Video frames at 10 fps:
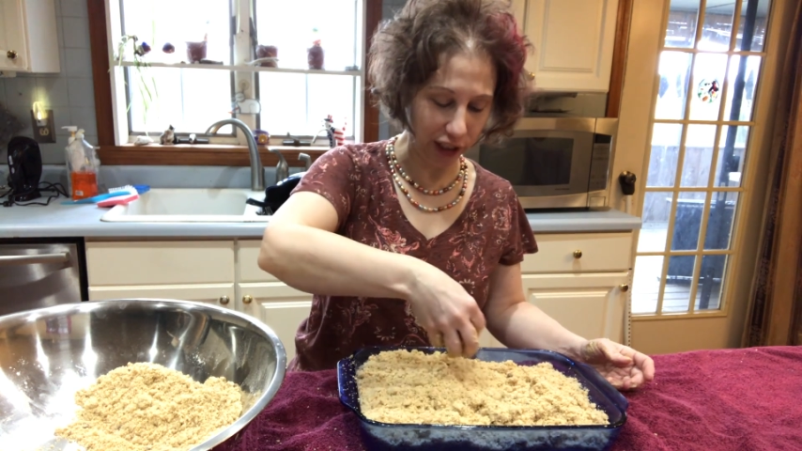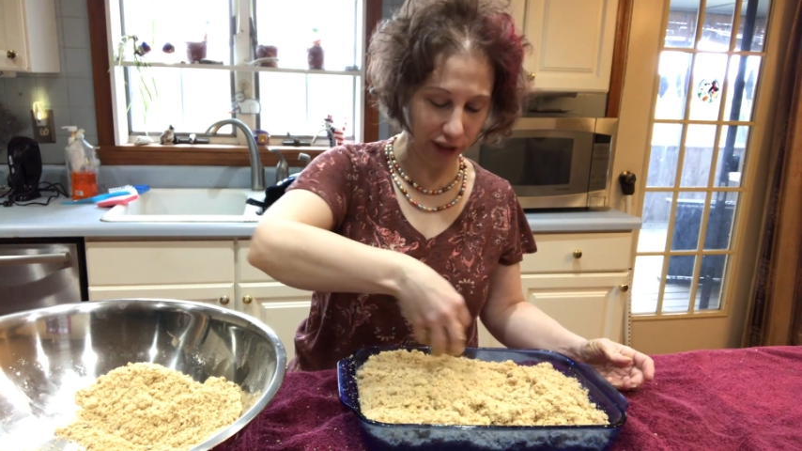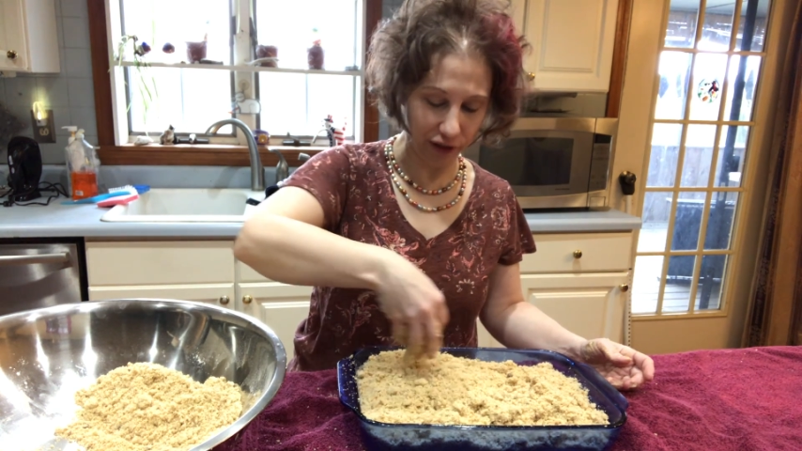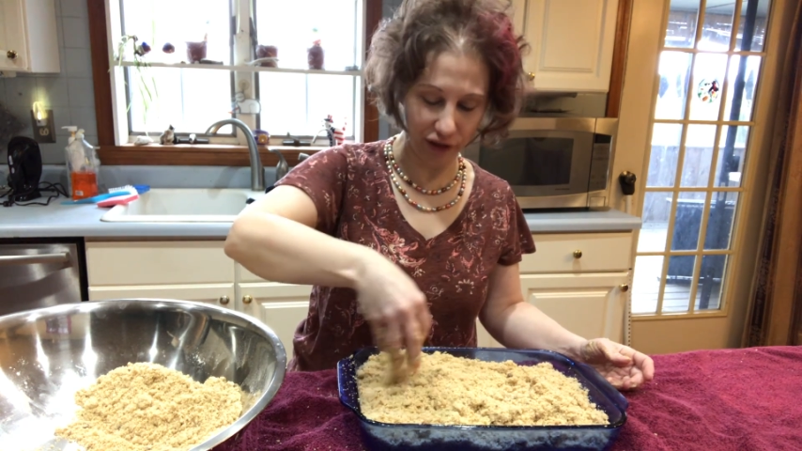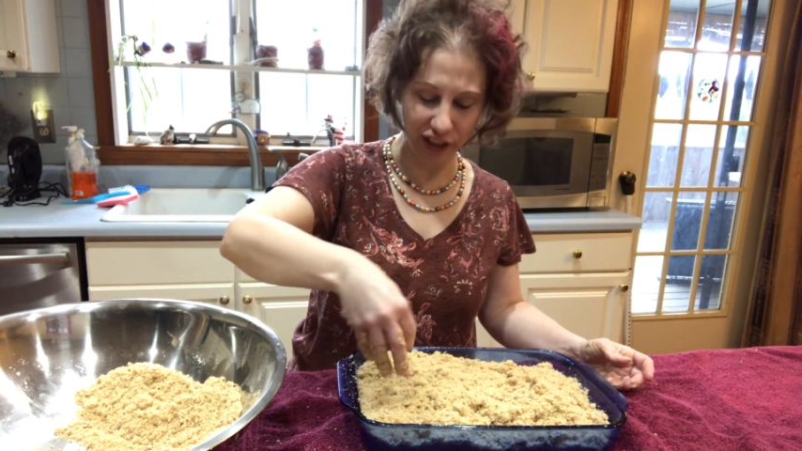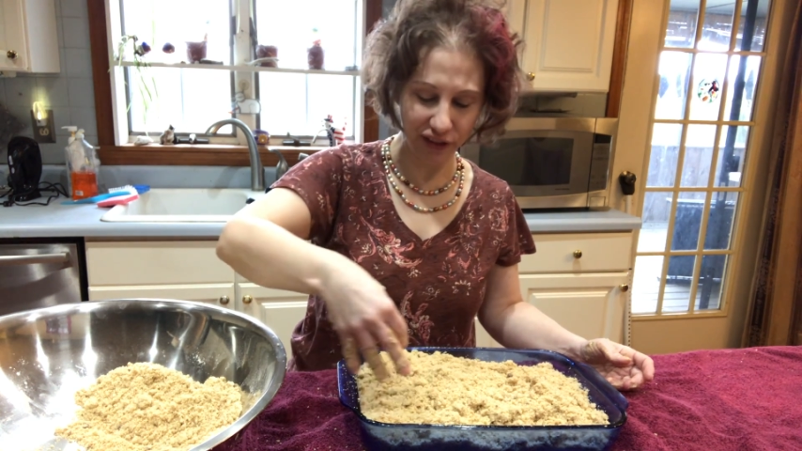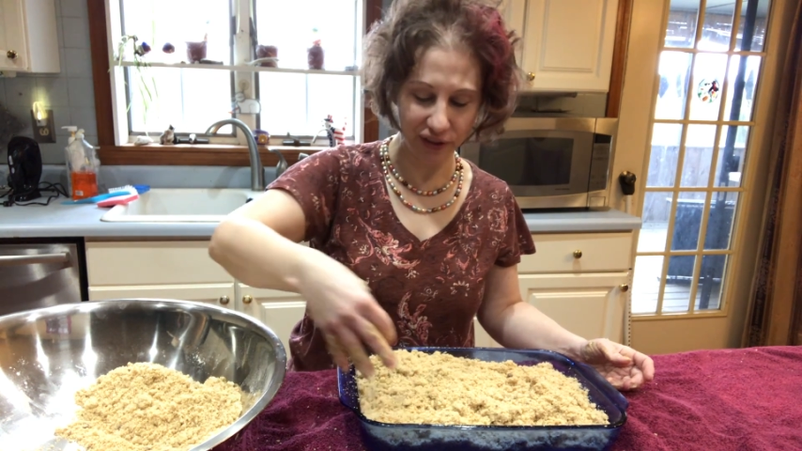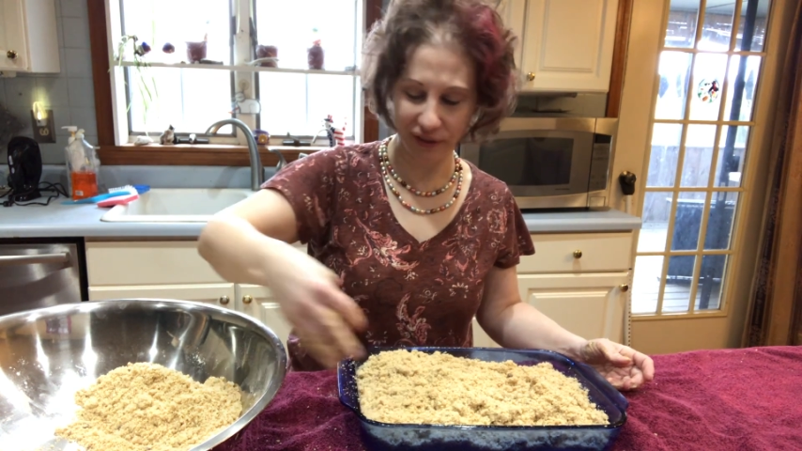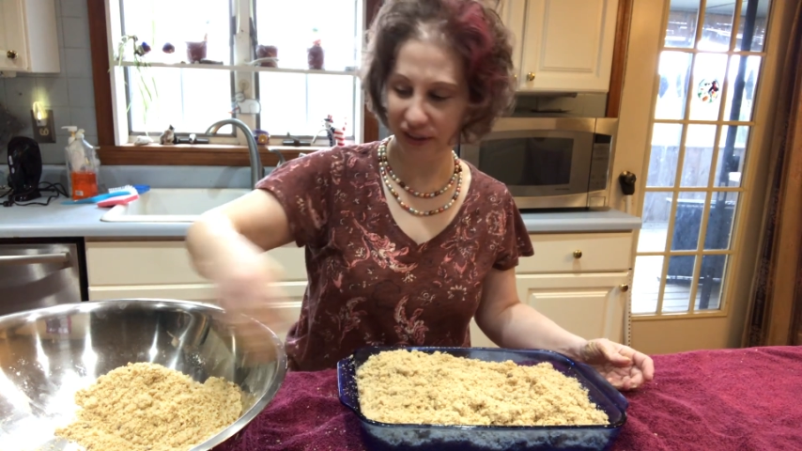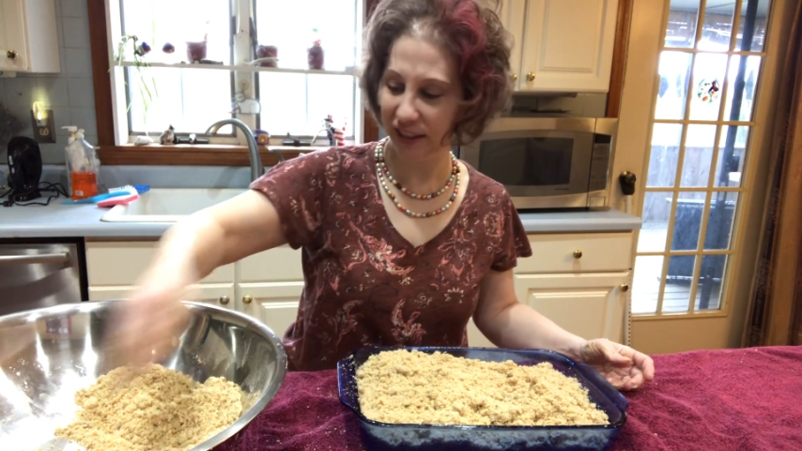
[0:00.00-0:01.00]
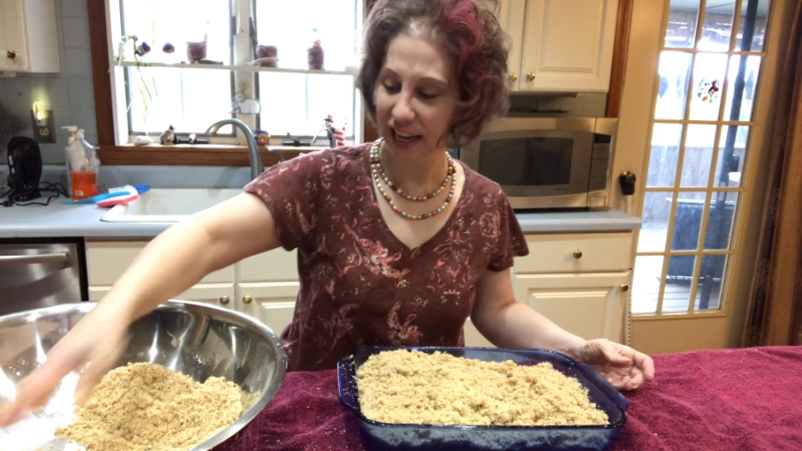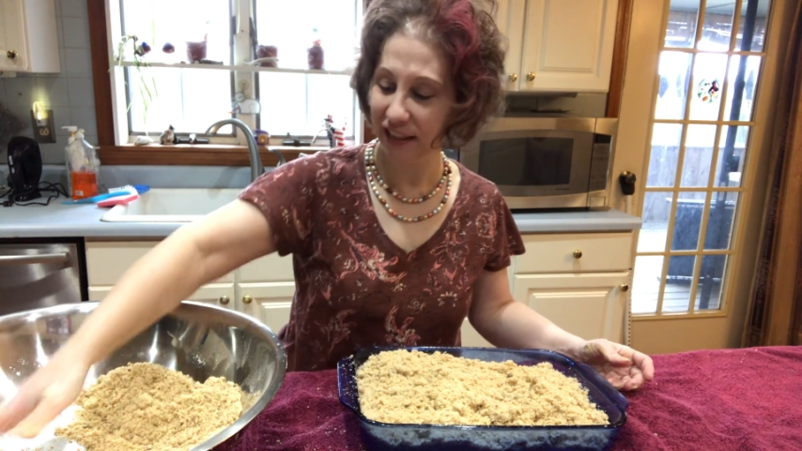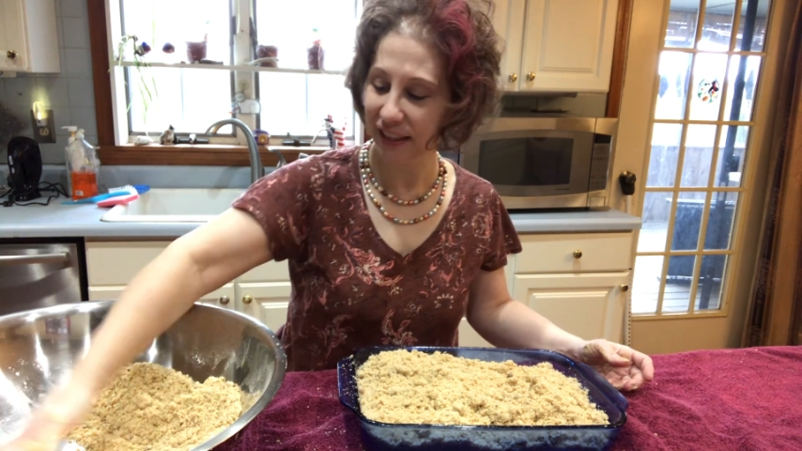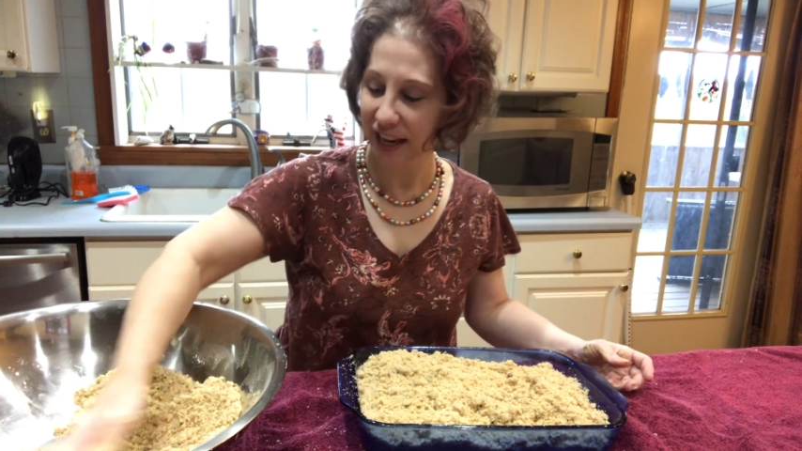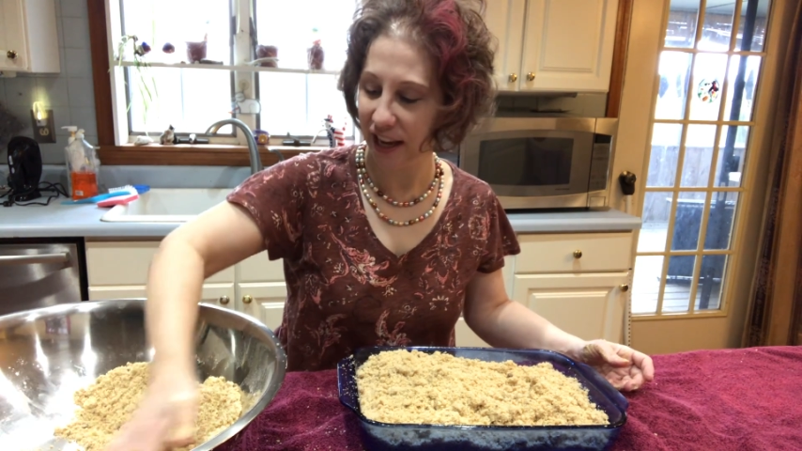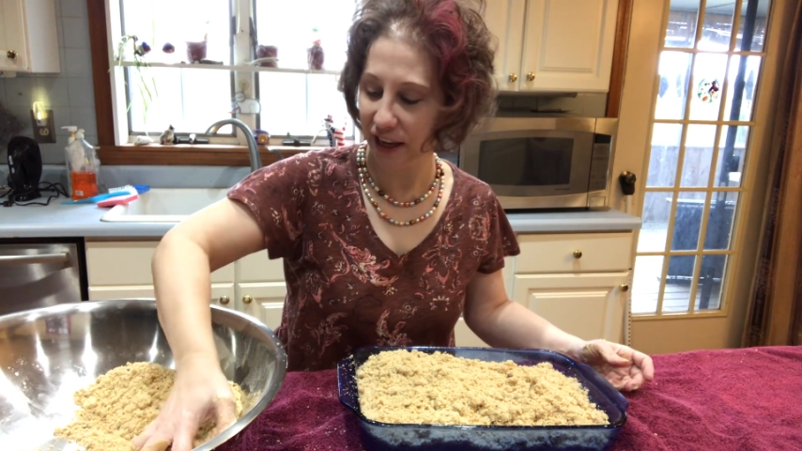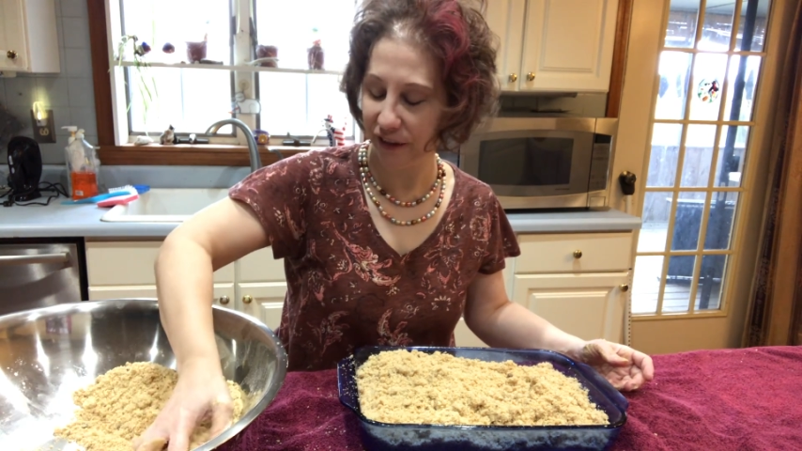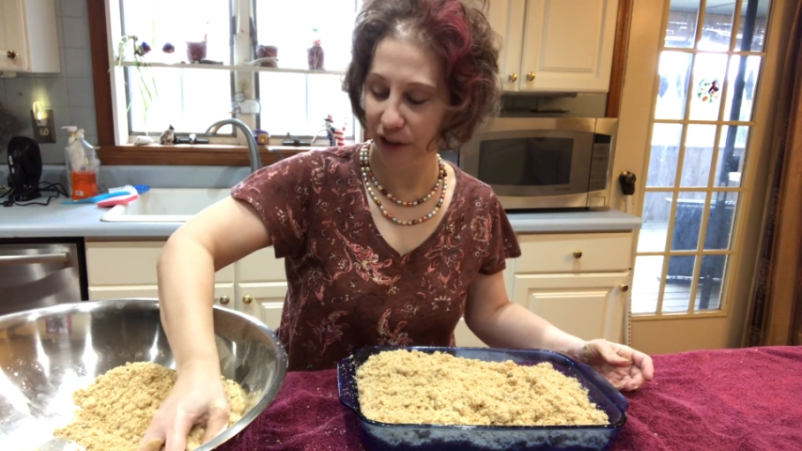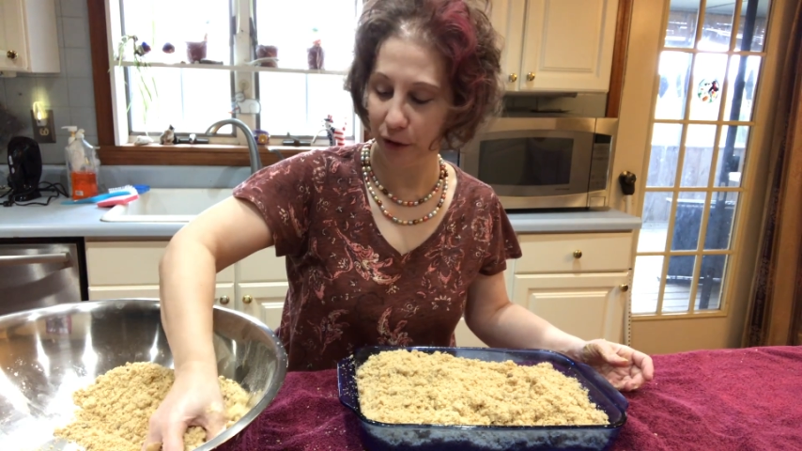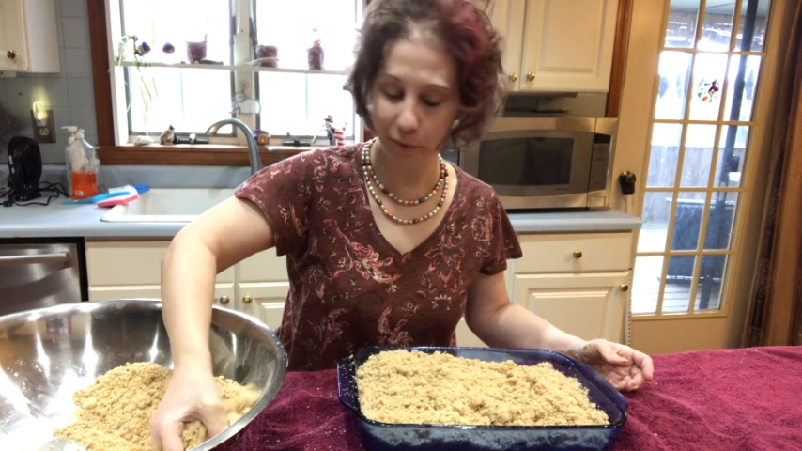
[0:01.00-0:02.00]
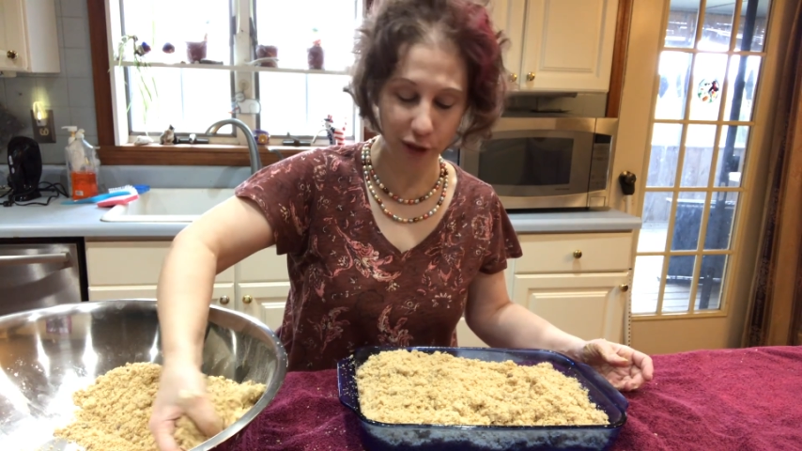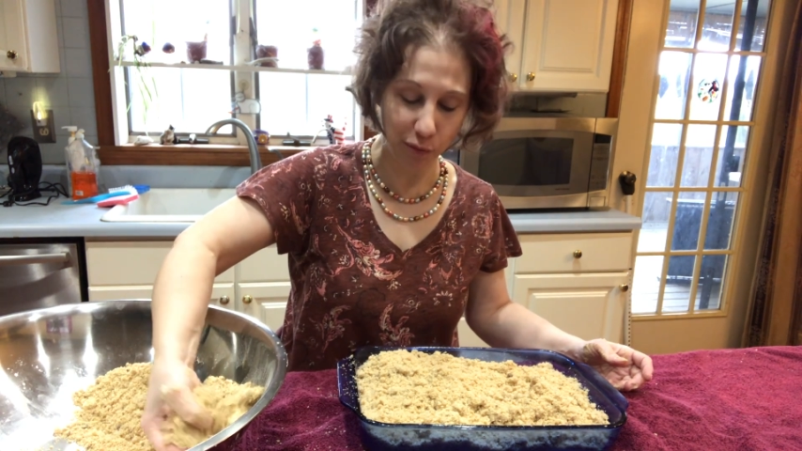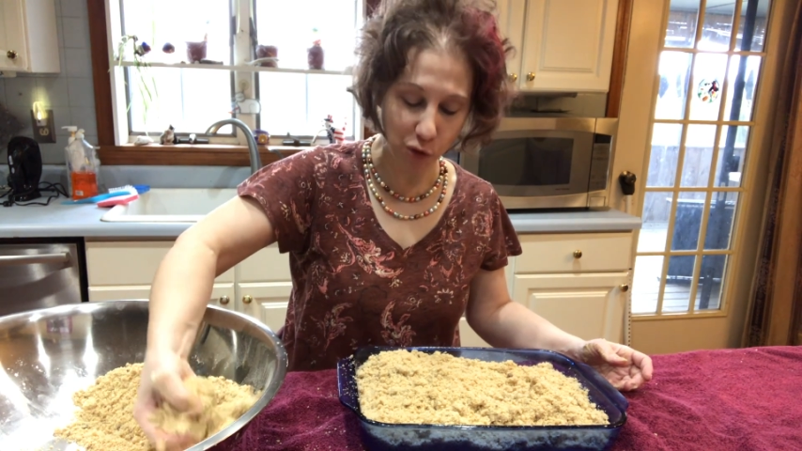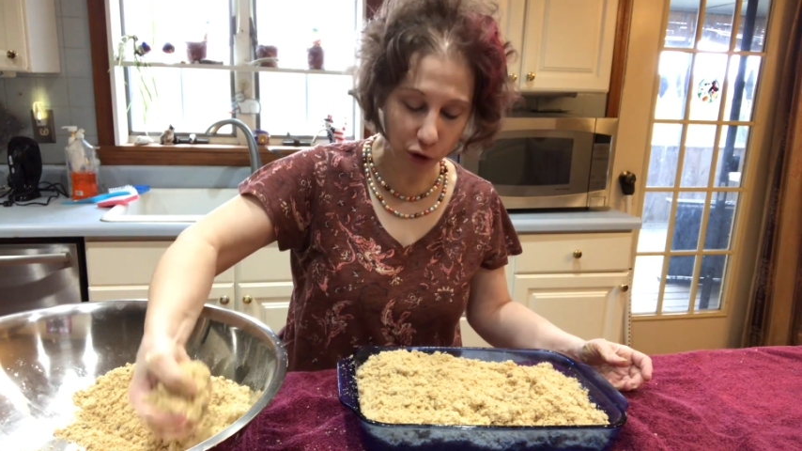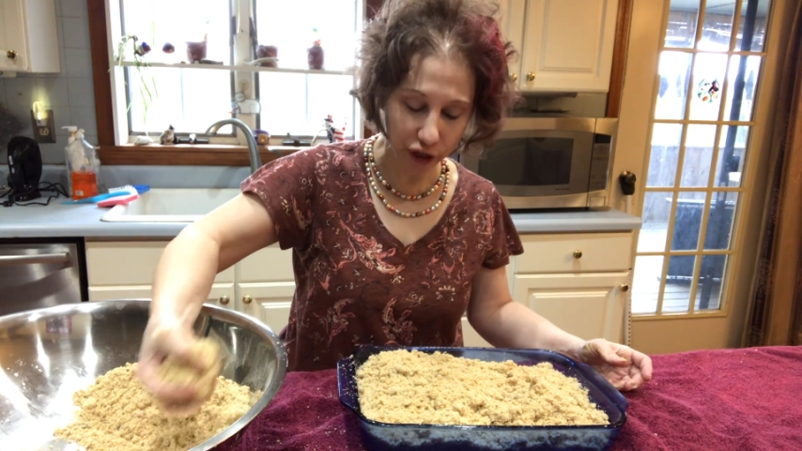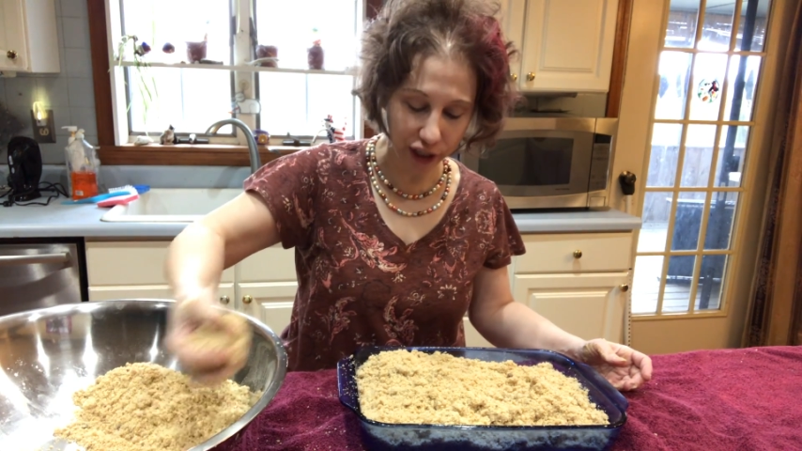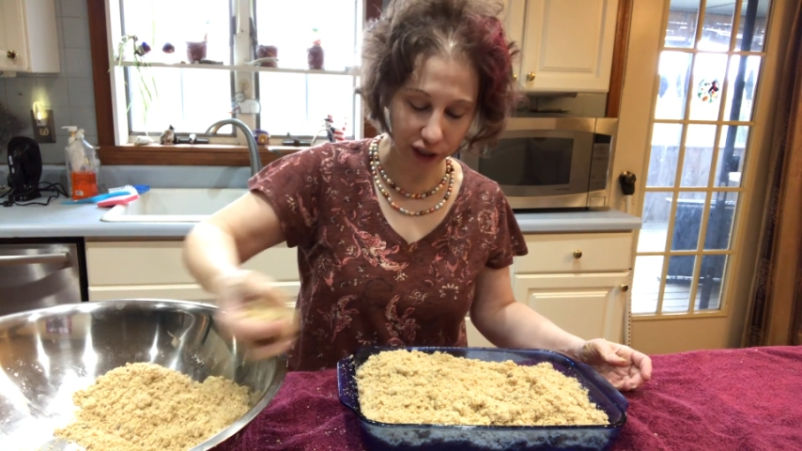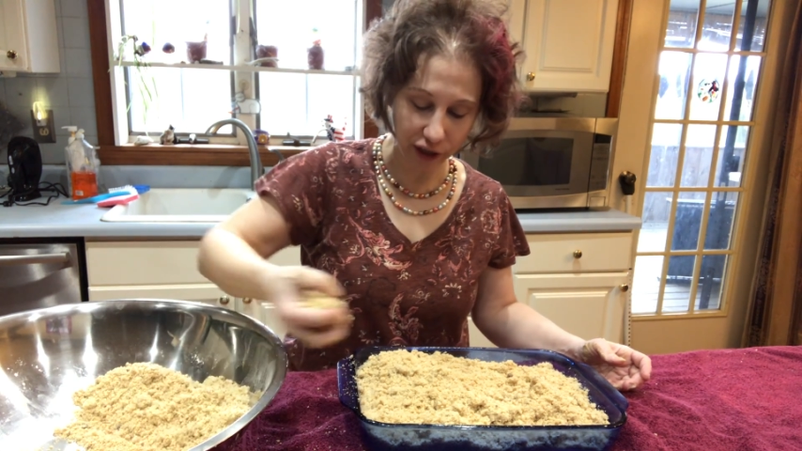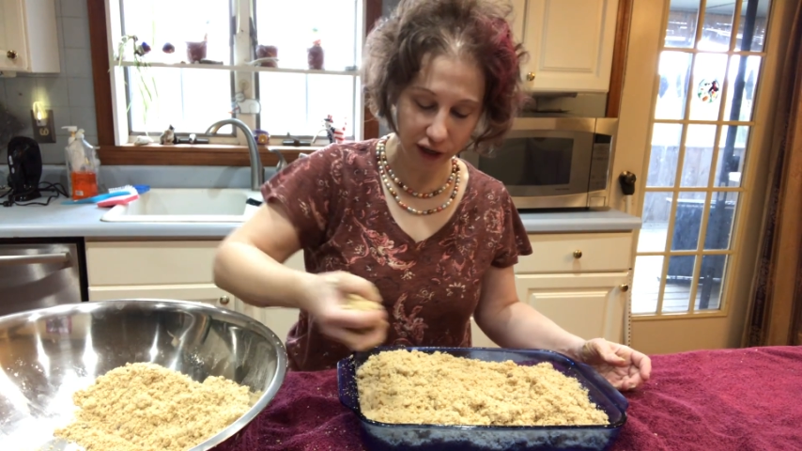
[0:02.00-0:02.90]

and they're a nice little snack to have, mid-morning.